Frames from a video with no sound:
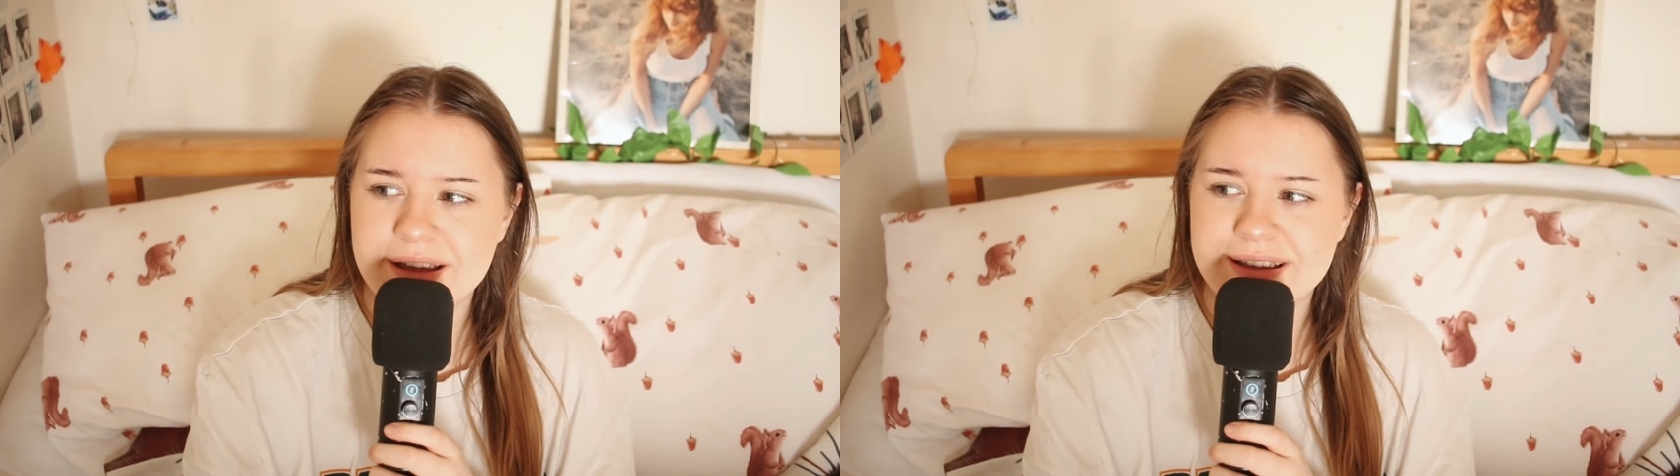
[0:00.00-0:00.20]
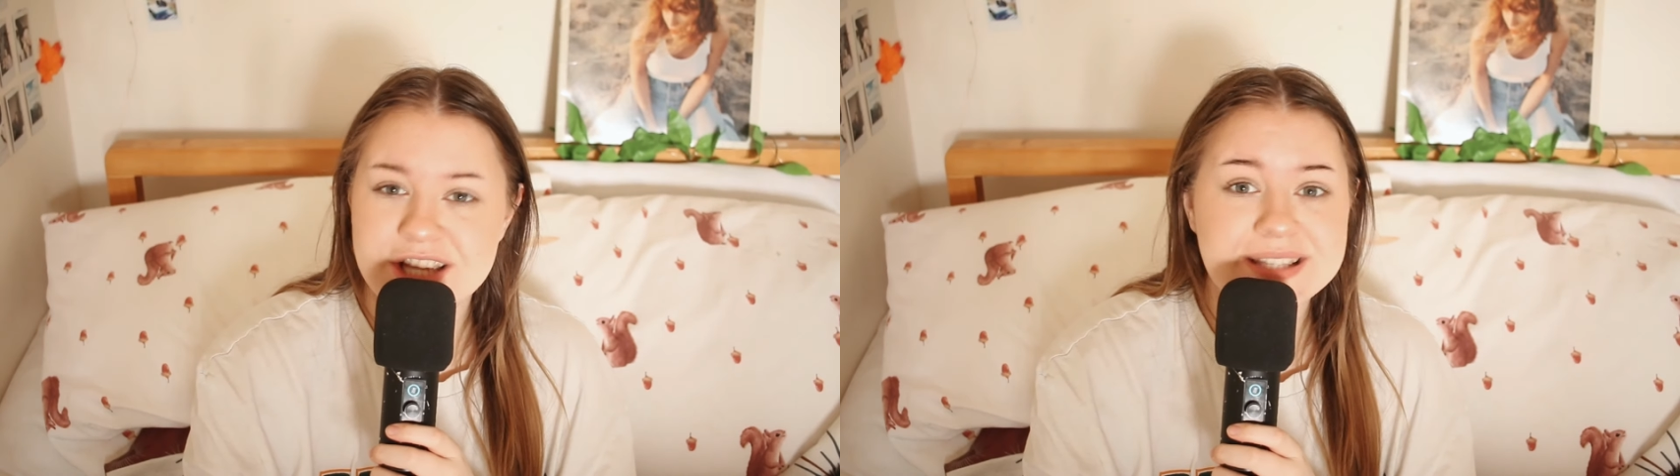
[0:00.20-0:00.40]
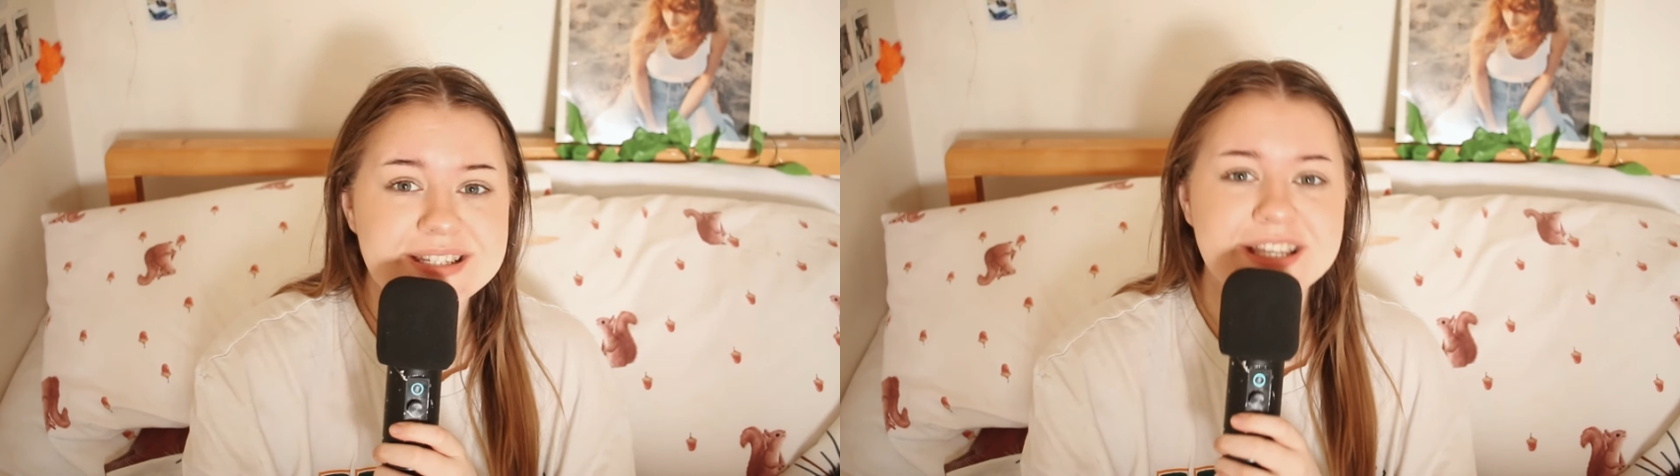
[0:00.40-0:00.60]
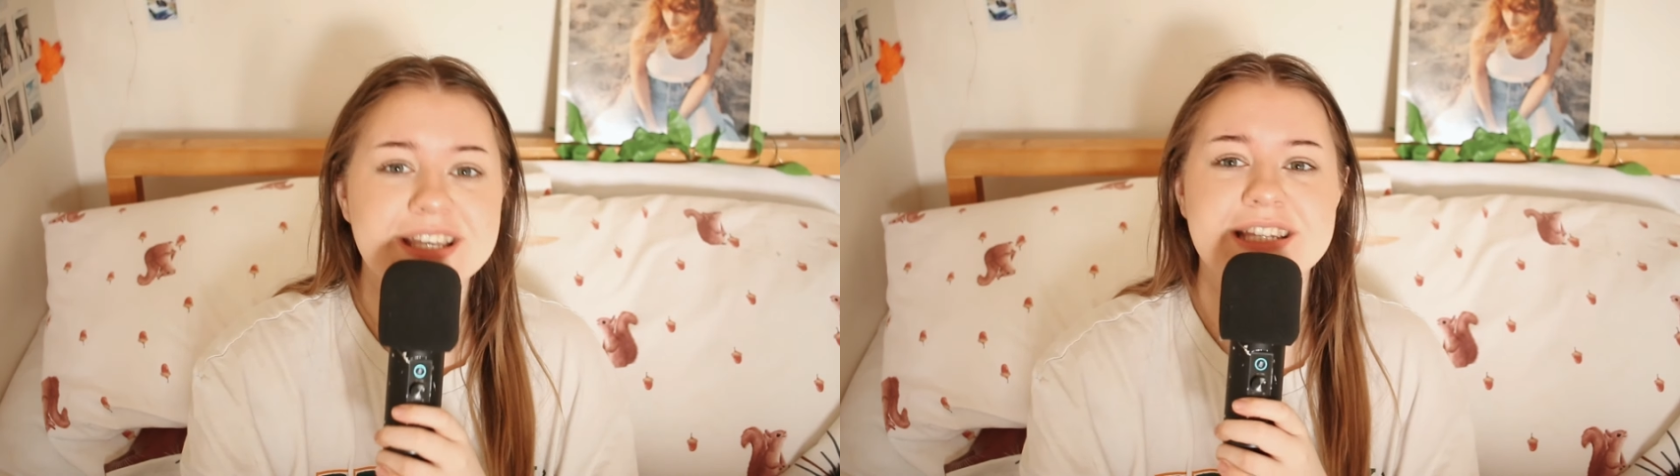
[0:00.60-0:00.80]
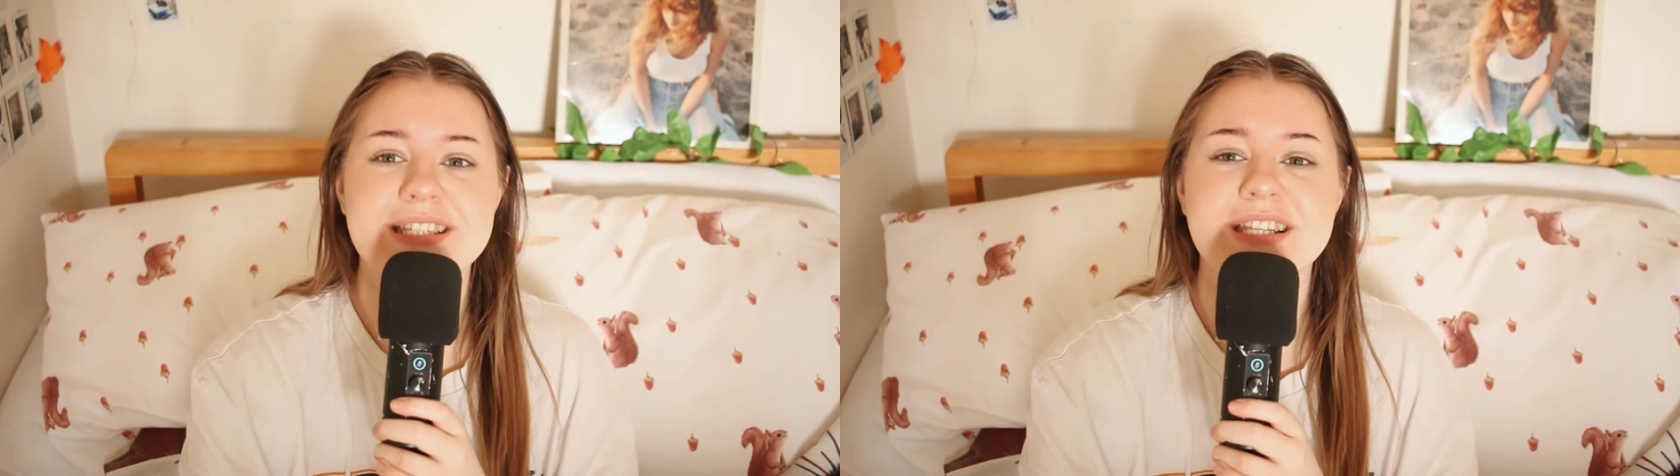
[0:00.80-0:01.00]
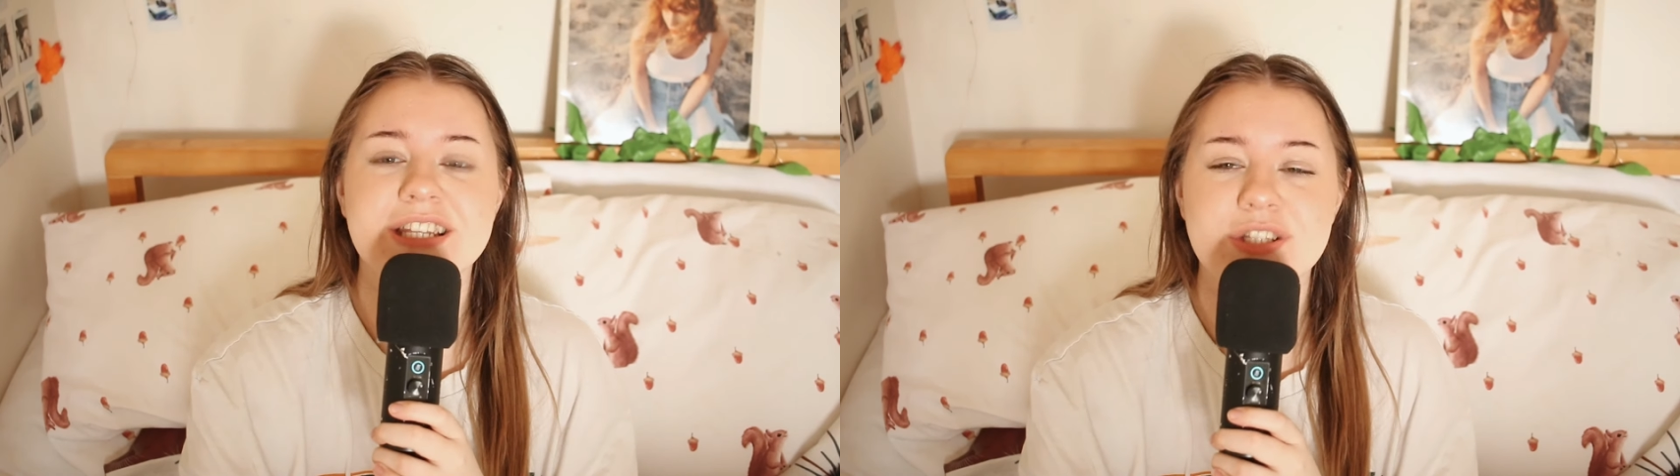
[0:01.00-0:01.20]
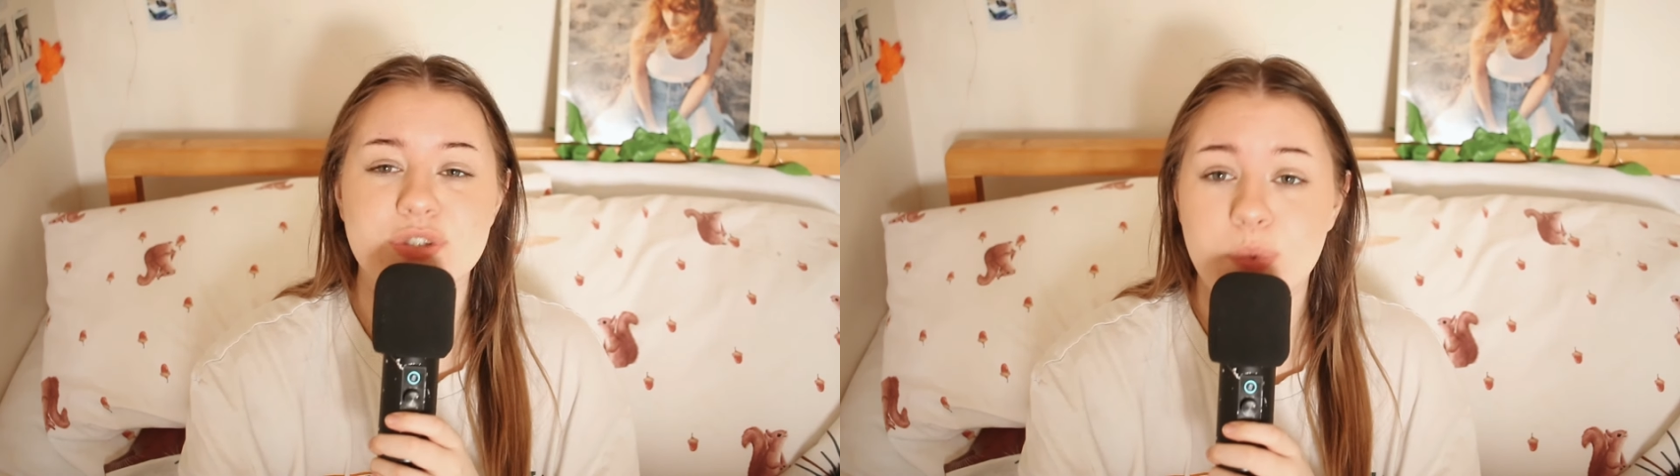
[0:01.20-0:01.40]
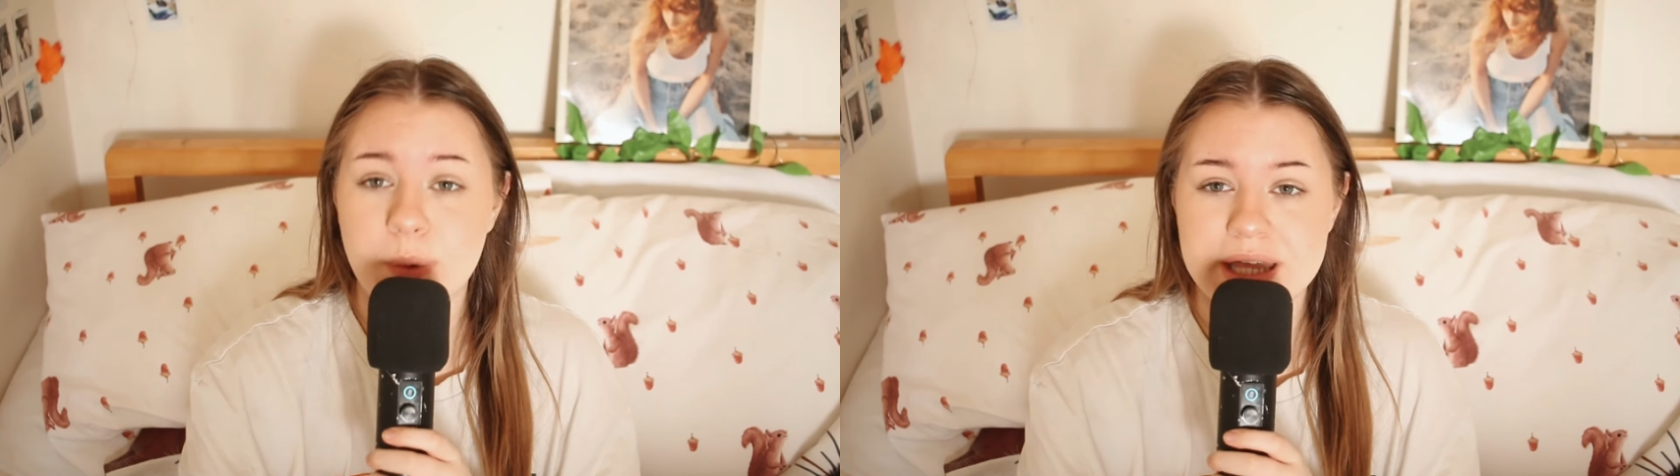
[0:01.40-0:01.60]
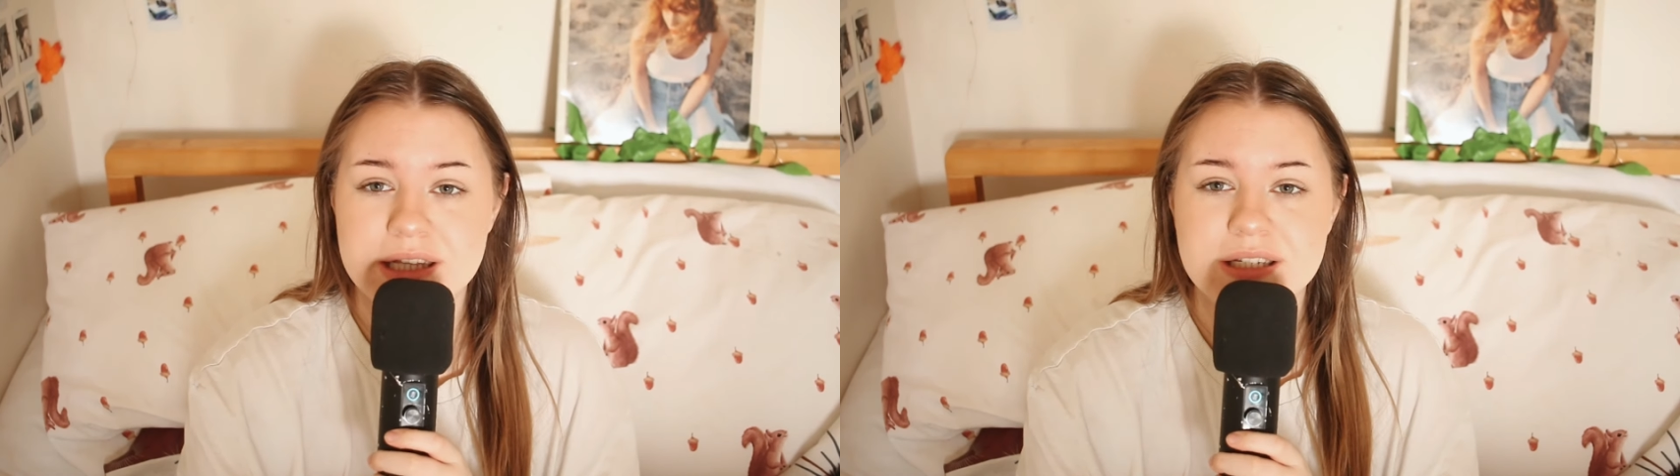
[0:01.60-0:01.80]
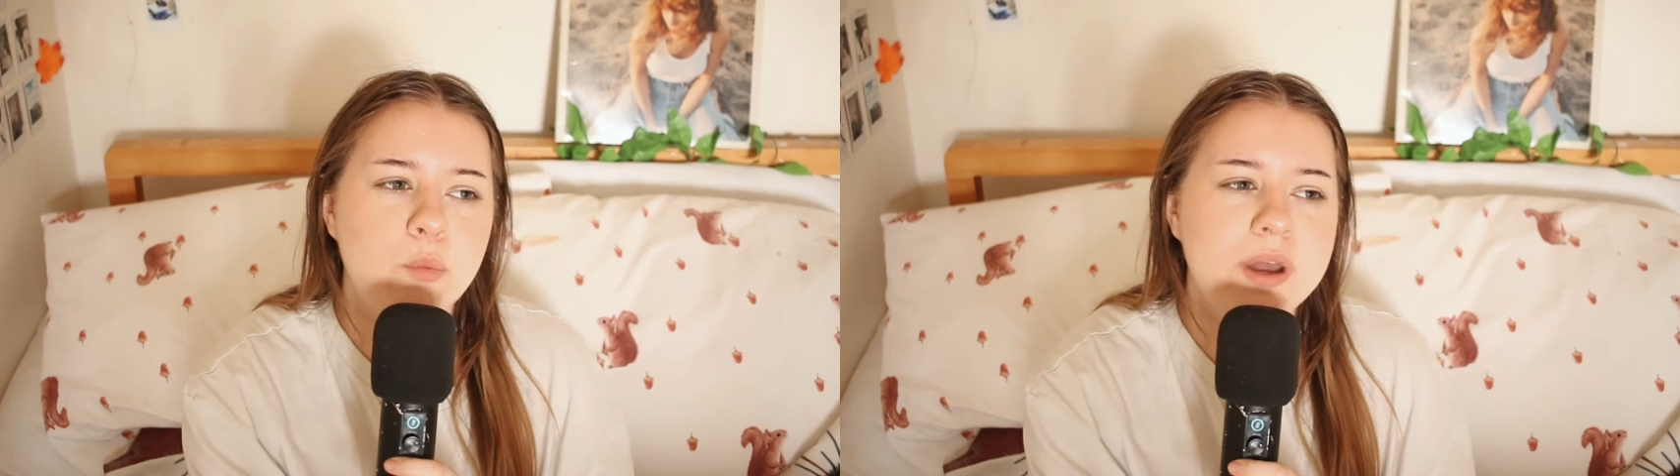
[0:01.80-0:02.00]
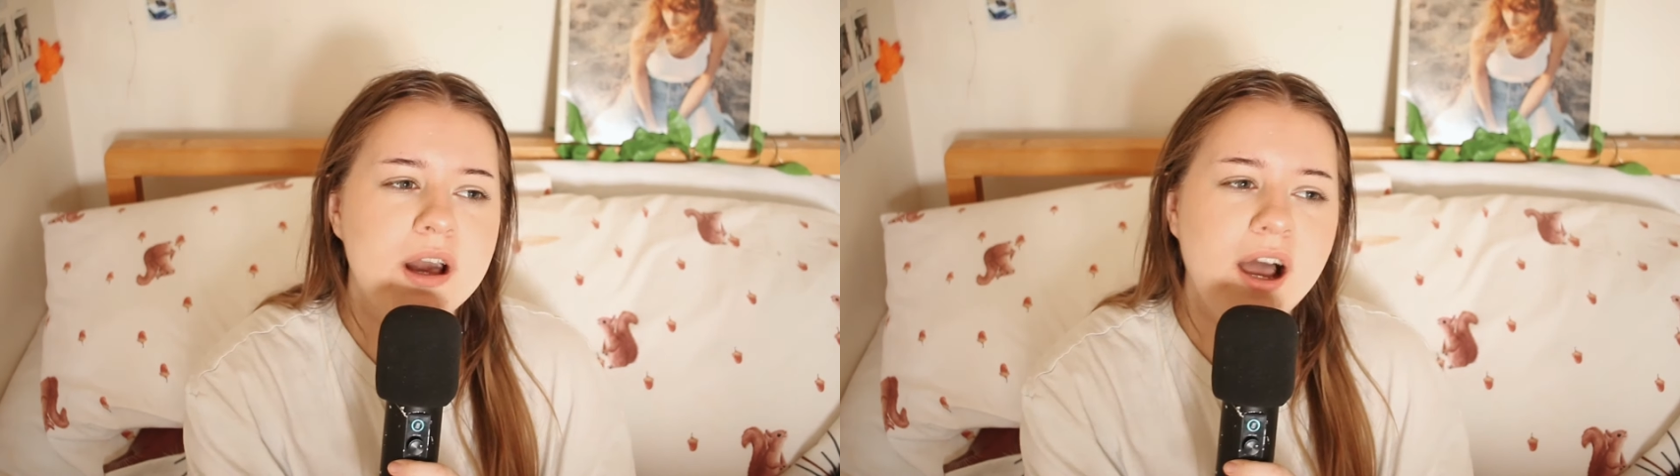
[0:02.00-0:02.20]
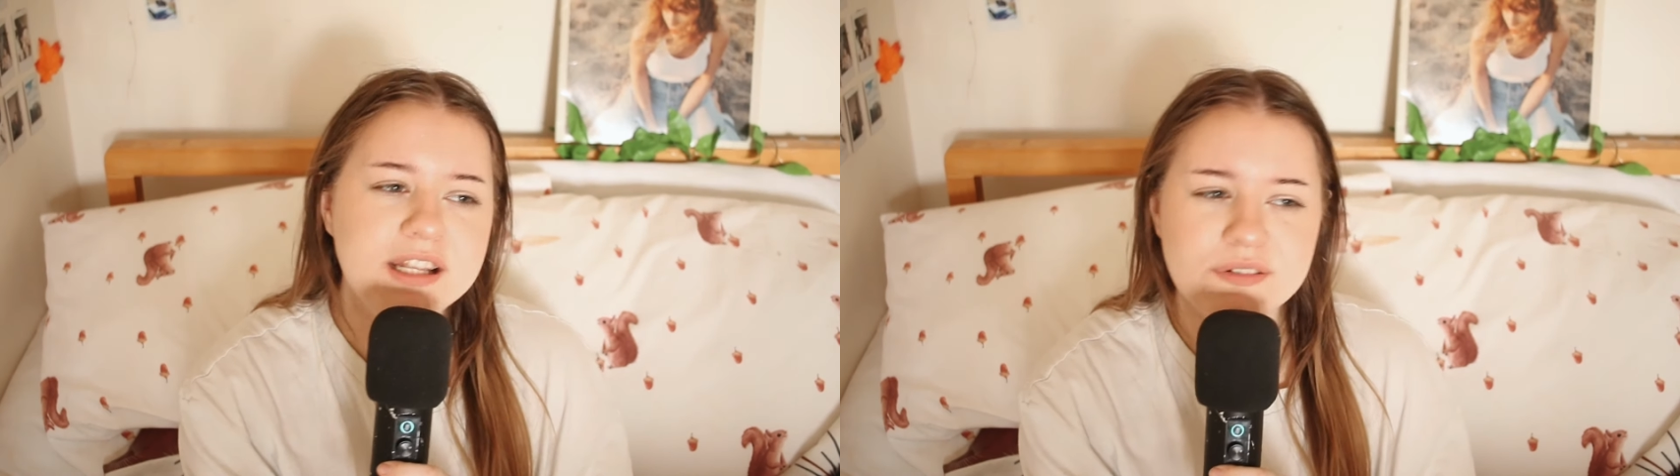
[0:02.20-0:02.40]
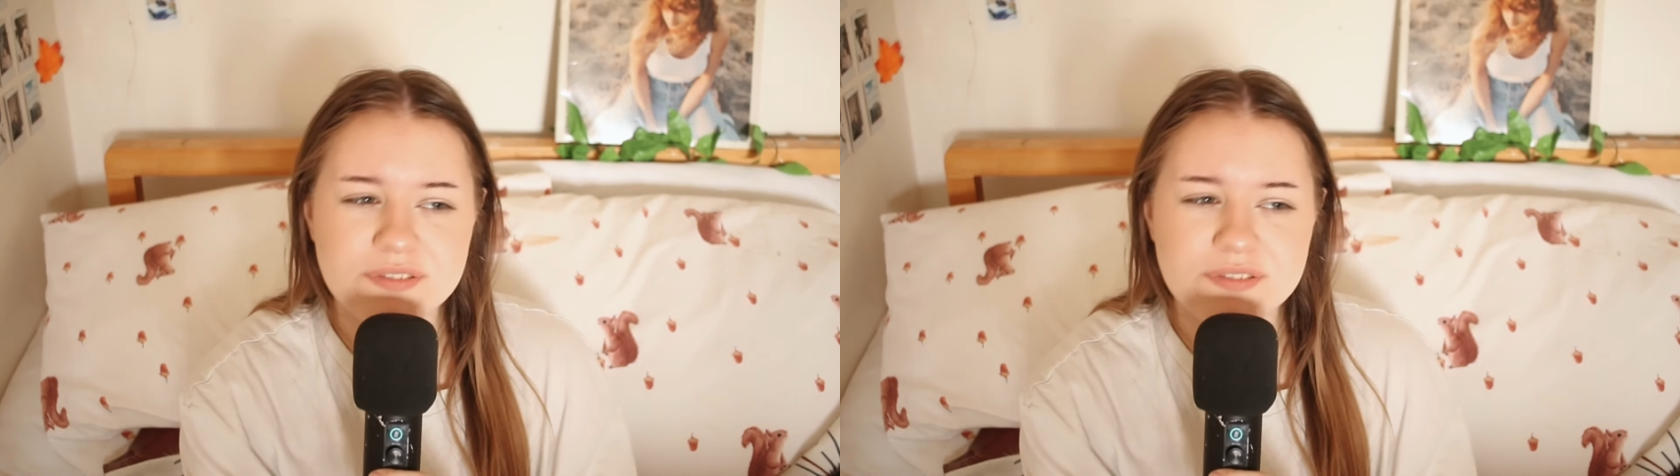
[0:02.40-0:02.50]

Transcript: Jessica's twin. We're kind of